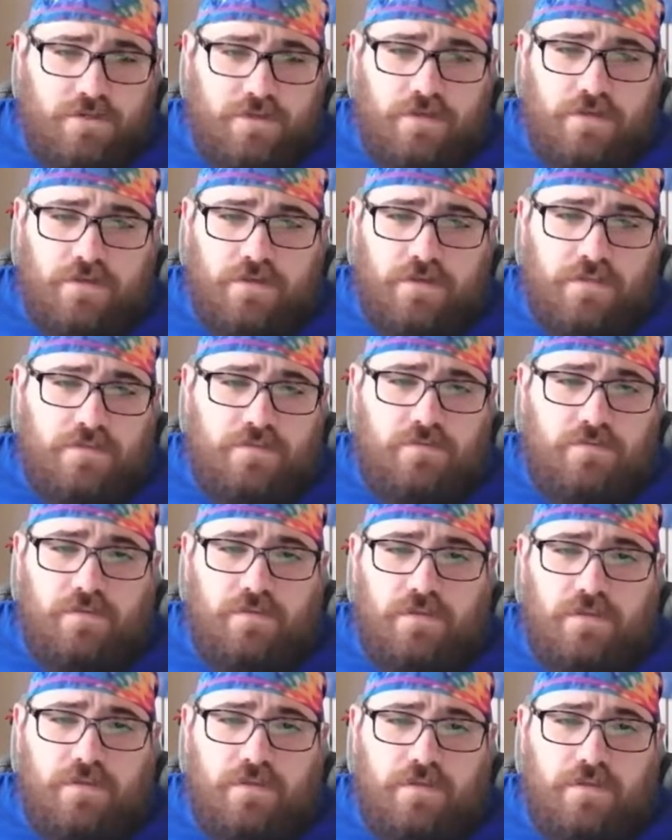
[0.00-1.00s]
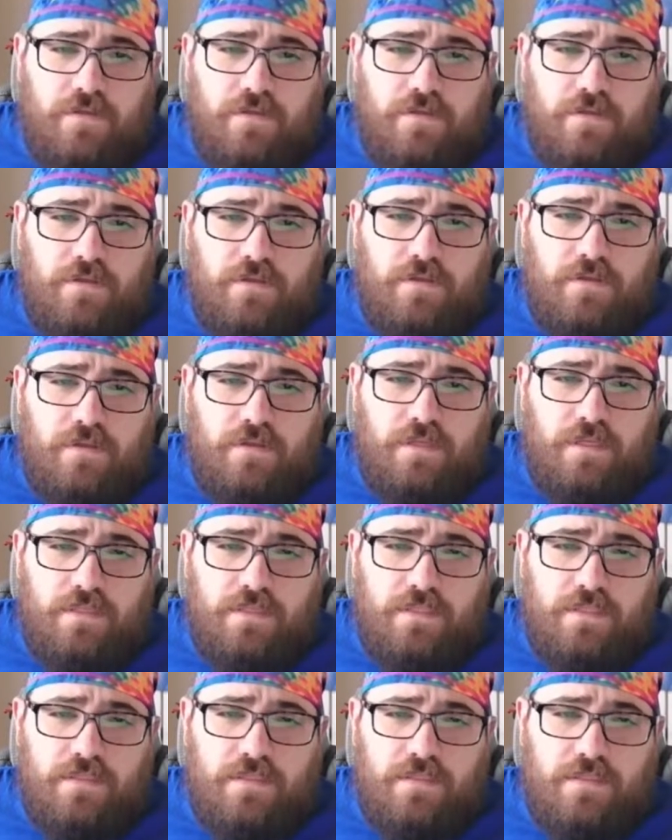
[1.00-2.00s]
struggle is when
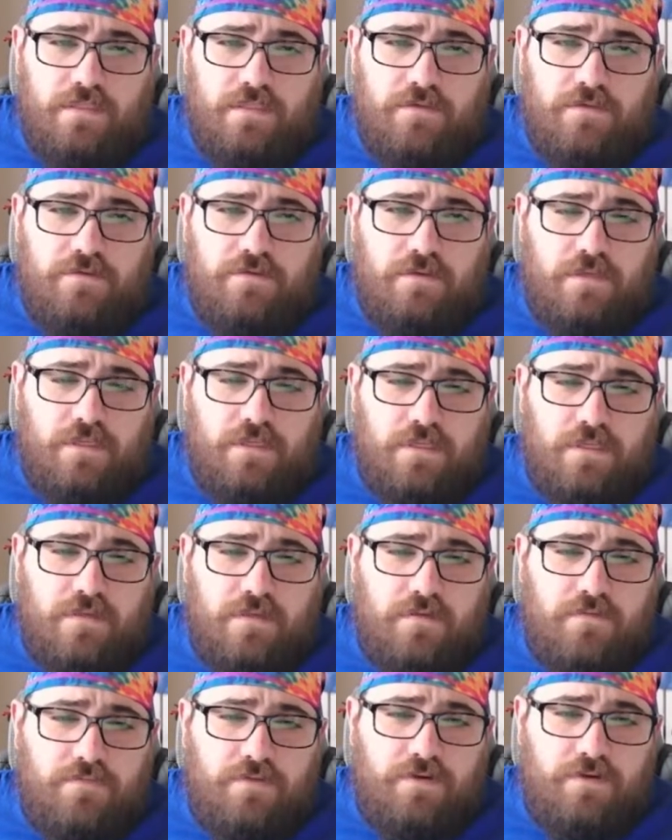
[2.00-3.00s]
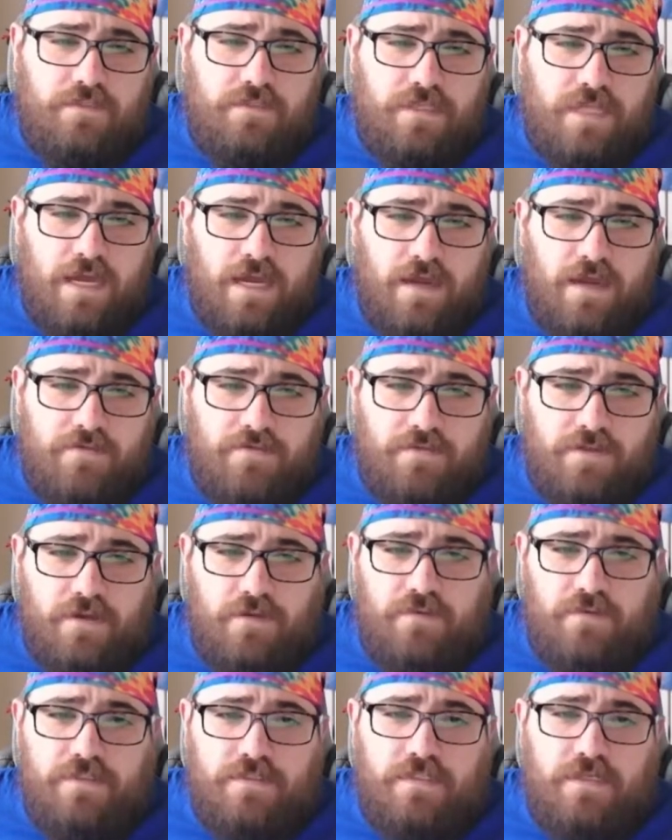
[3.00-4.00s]
it's usually in the first half,
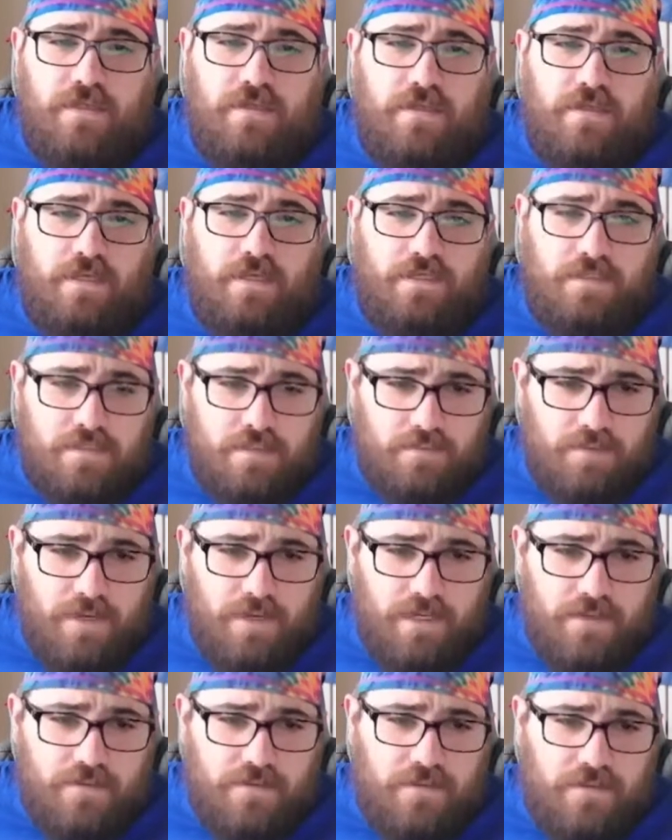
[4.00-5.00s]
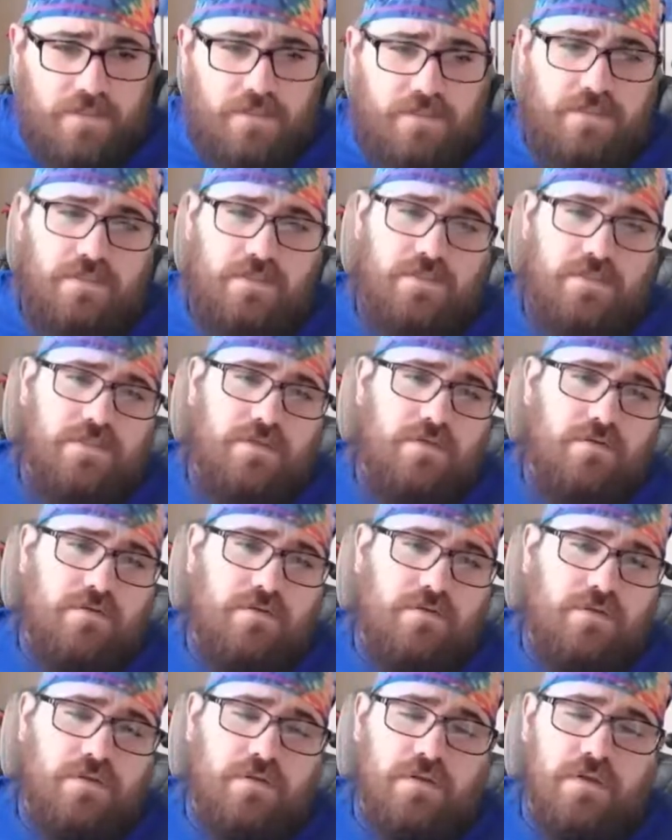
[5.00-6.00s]
like we saw against the Patriots and
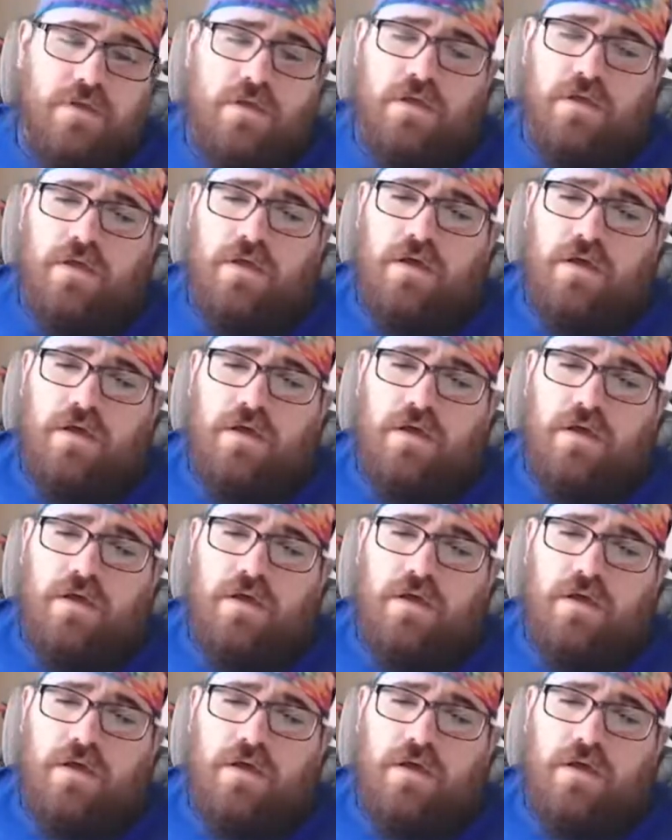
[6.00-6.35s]
so on.